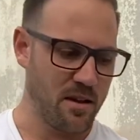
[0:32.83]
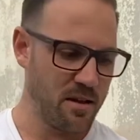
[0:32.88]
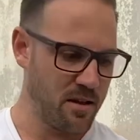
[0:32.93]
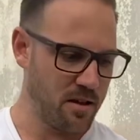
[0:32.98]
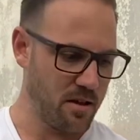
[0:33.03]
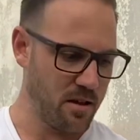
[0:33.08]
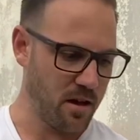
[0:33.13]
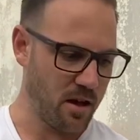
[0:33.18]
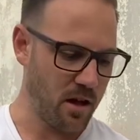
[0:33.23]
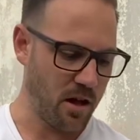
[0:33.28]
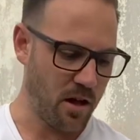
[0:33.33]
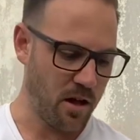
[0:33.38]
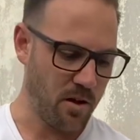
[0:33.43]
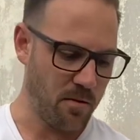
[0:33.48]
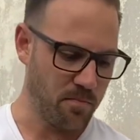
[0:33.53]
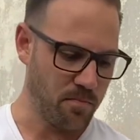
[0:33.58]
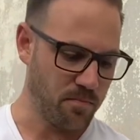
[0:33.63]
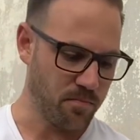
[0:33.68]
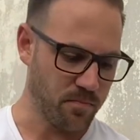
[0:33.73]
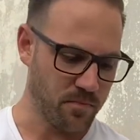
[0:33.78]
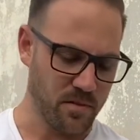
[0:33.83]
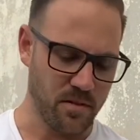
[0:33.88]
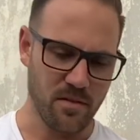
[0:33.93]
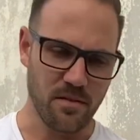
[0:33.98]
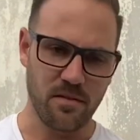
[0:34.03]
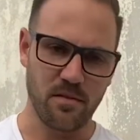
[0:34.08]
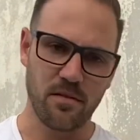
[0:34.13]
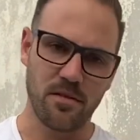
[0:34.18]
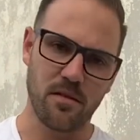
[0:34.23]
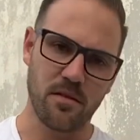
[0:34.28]

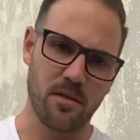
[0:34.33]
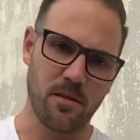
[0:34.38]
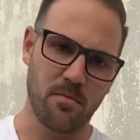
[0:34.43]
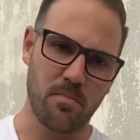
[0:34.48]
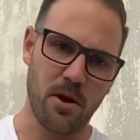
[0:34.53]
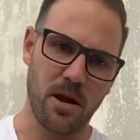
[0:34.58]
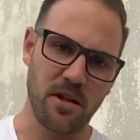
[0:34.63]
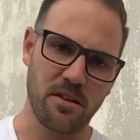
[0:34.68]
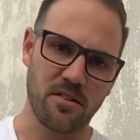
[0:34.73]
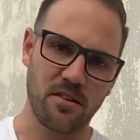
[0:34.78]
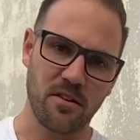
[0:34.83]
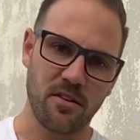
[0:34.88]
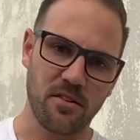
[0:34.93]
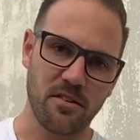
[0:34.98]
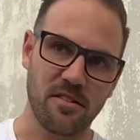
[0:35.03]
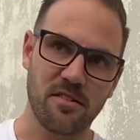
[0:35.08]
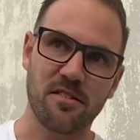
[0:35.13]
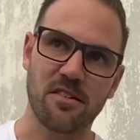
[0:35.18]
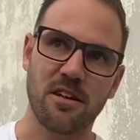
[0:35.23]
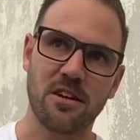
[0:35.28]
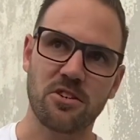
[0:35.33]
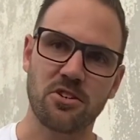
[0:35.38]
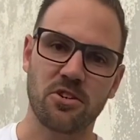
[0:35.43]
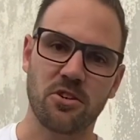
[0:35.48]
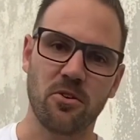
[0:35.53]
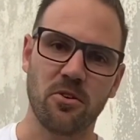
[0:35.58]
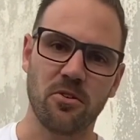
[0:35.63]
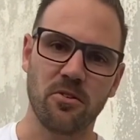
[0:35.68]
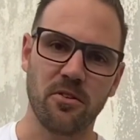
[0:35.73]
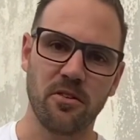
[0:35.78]
The brand's called
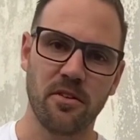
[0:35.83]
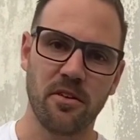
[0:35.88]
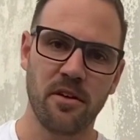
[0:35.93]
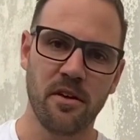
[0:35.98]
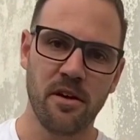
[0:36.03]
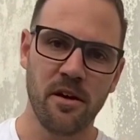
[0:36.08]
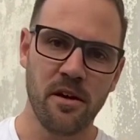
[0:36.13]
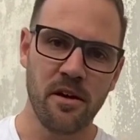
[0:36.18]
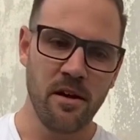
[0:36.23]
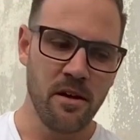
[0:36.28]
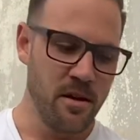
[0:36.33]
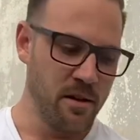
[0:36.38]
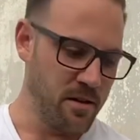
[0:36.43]
Slush Cult.